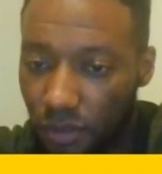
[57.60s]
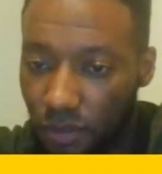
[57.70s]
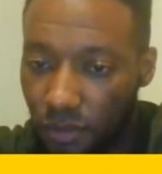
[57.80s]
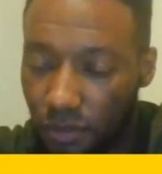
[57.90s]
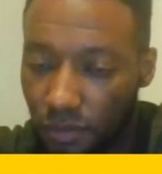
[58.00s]

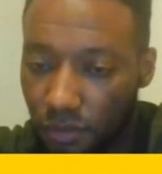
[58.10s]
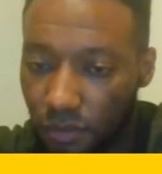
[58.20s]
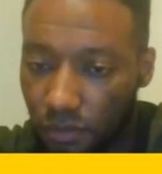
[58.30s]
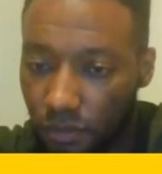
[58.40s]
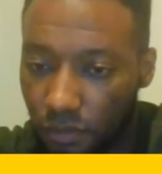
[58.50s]

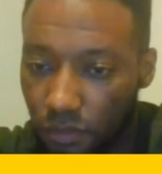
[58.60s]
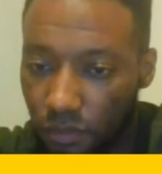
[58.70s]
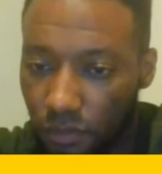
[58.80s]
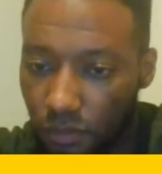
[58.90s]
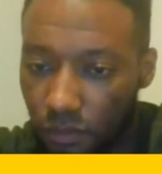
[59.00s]

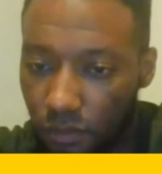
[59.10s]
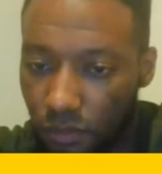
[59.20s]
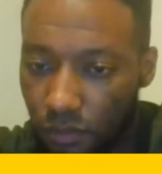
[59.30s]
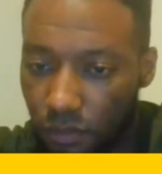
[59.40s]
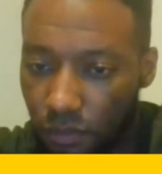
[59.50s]

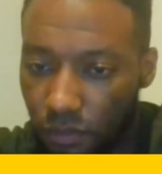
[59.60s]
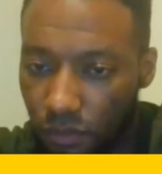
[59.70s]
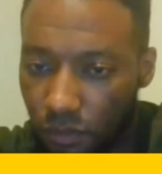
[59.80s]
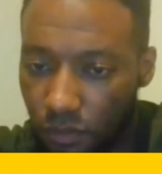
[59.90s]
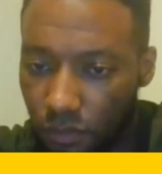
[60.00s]

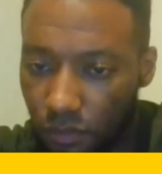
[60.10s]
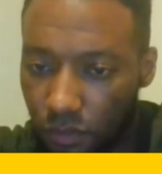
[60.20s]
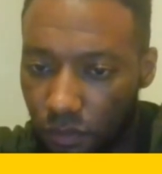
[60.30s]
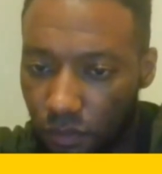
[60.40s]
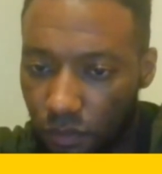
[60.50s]

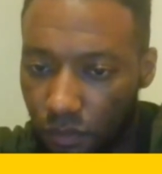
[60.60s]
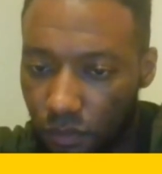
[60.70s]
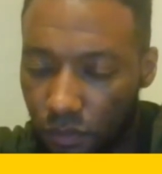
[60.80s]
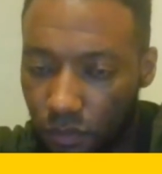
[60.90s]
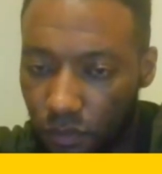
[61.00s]
(no one is talking)